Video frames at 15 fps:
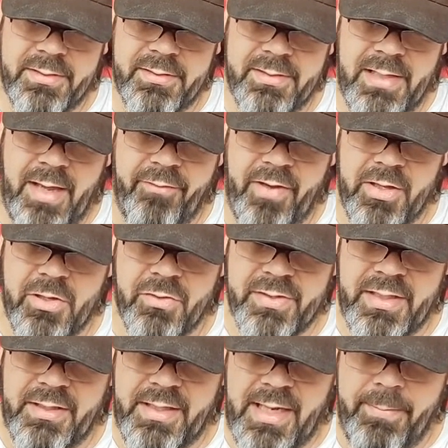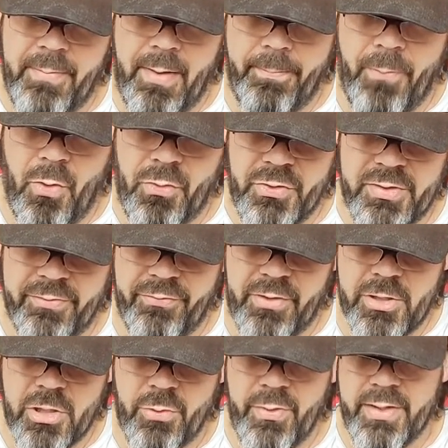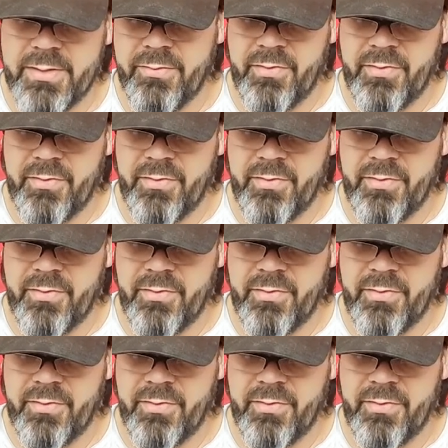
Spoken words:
It's Avengers Endgame bonus featurettes.